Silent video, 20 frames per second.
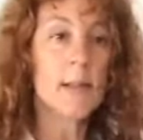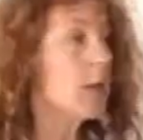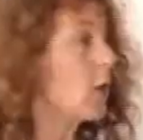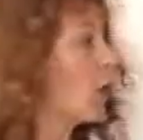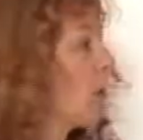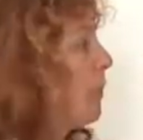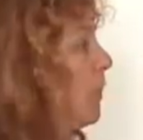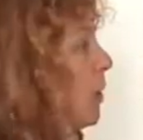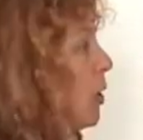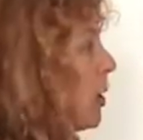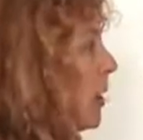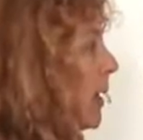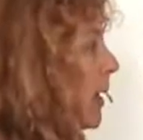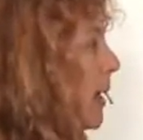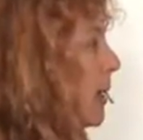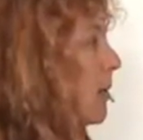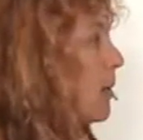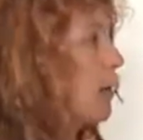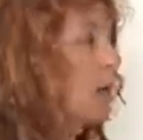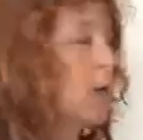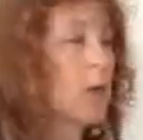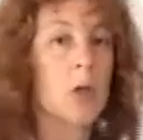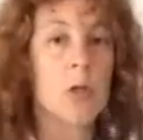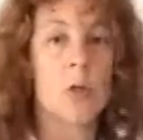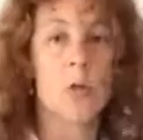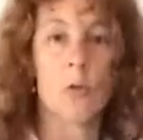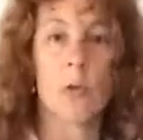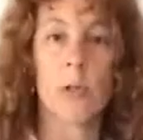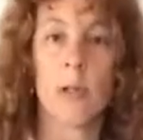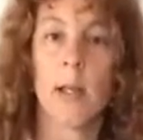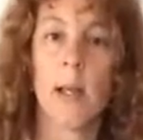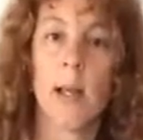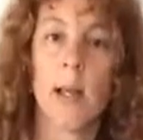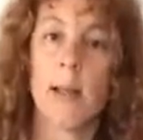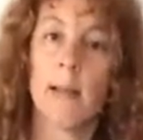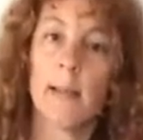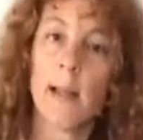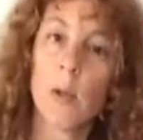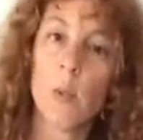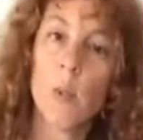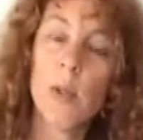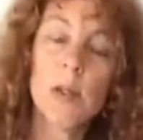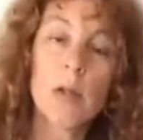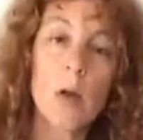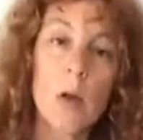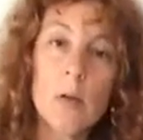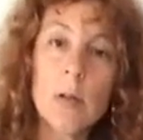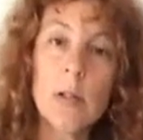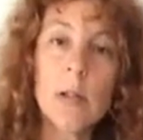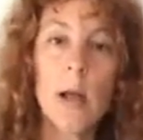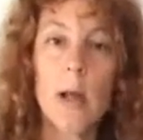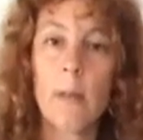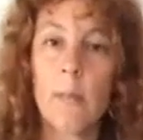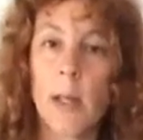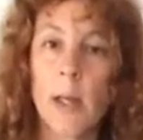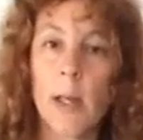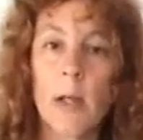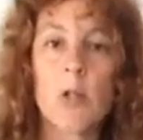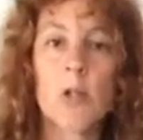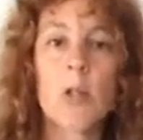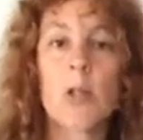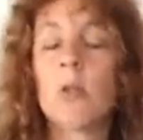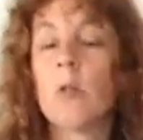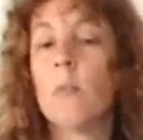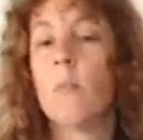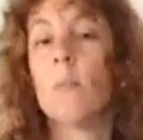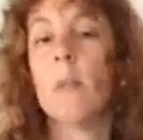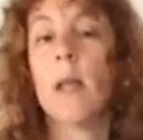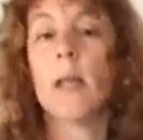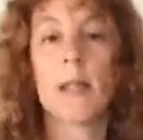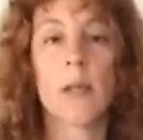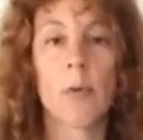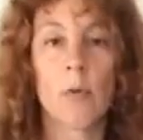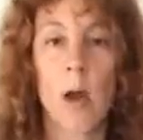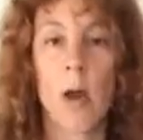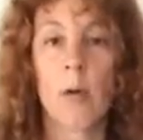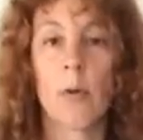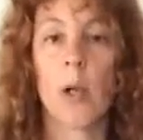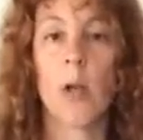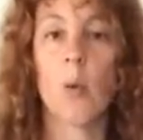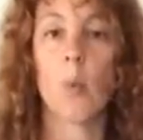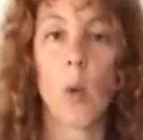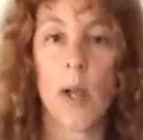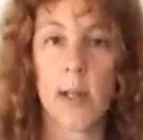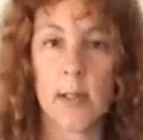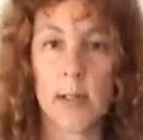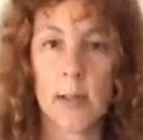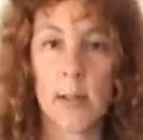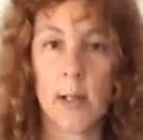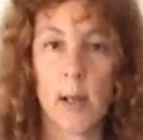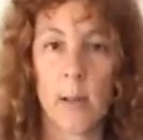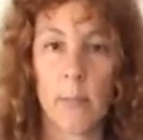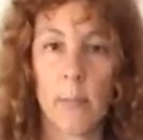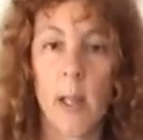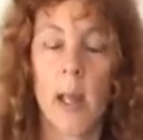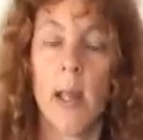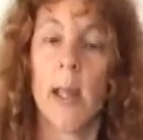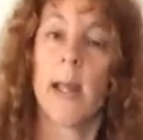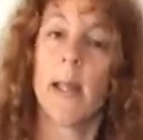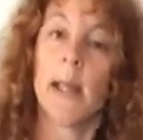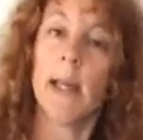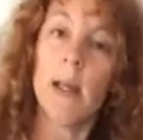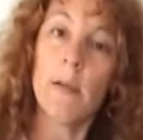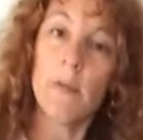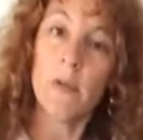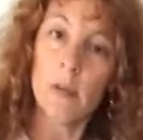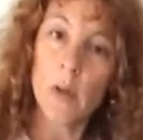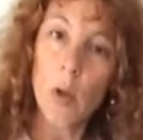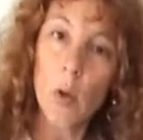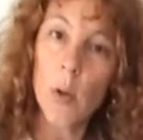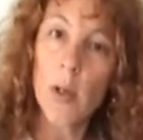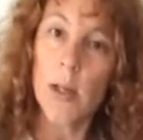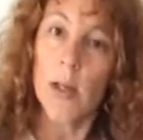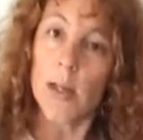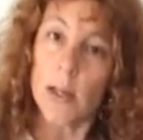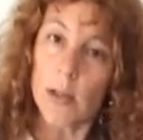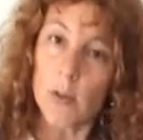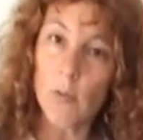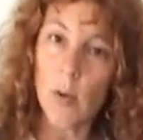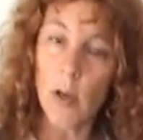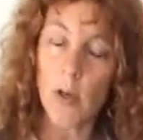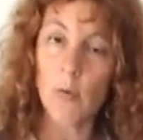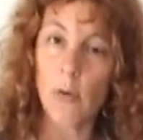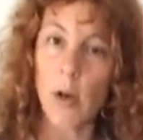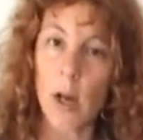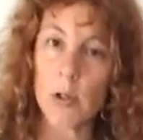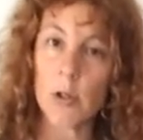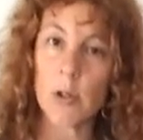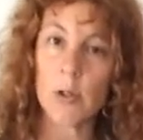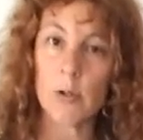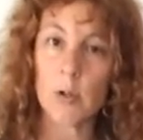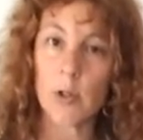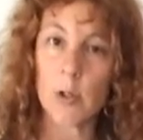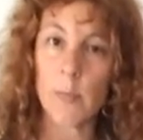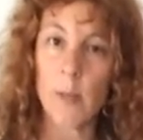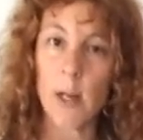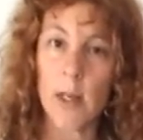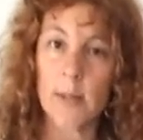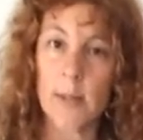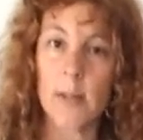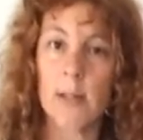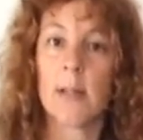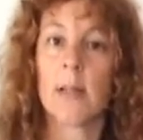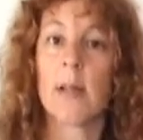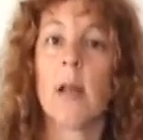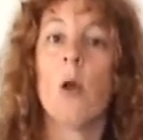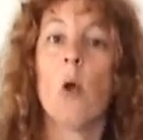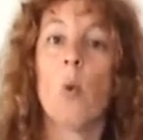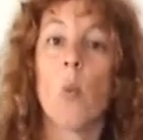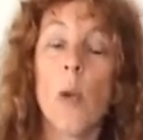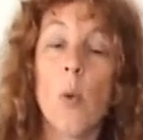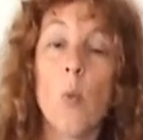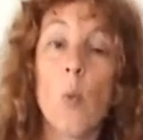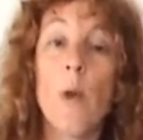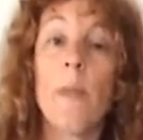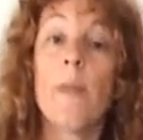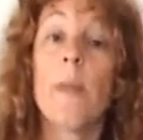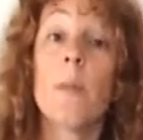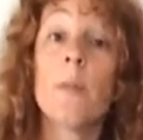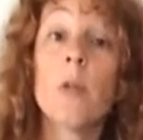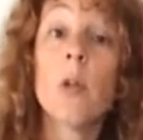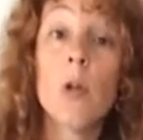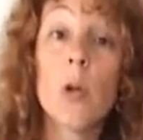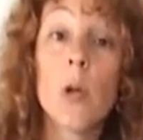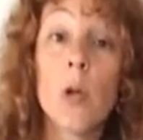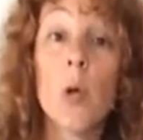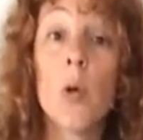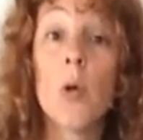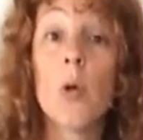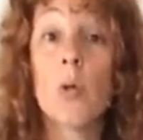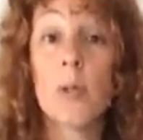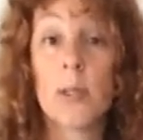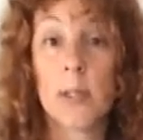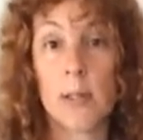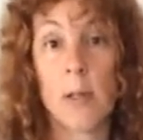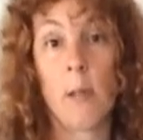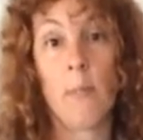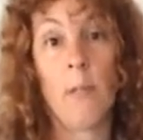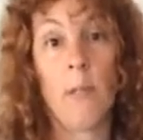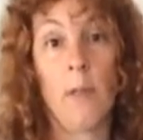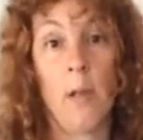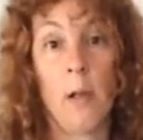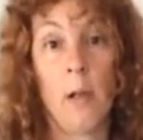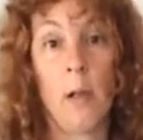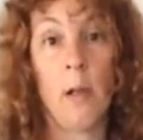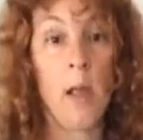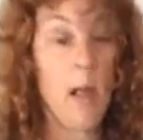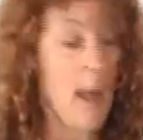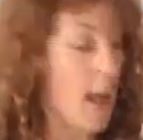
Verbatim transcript: Communicate to the children that we don't come here just to mess around and waste time. Even though it is recreational gymnastics, we want them to learn something.